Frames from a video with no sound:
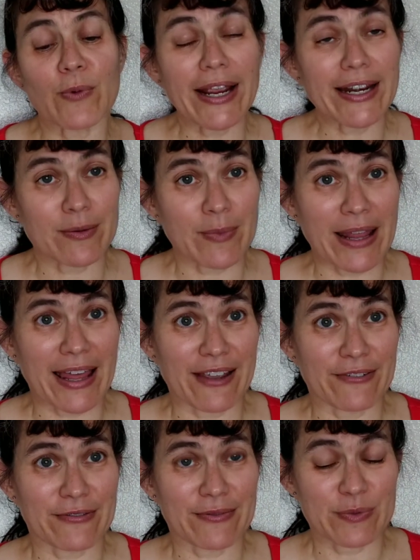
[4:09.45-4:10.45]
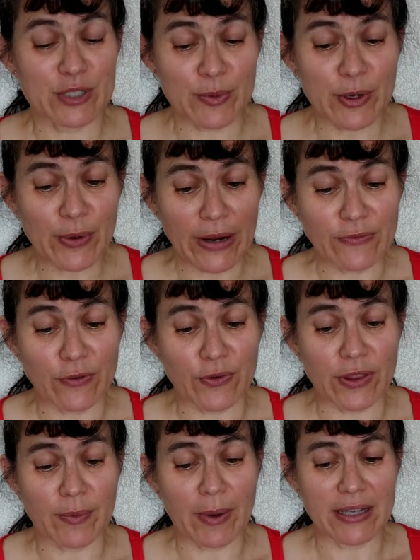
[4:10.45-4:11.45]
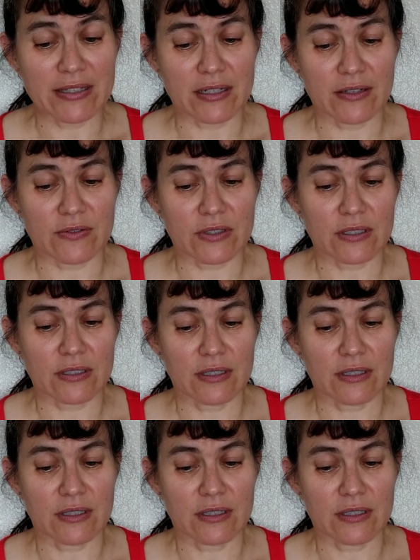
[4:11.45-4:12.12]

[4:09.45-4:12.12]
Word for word: right in my life, to be grateful for the positives.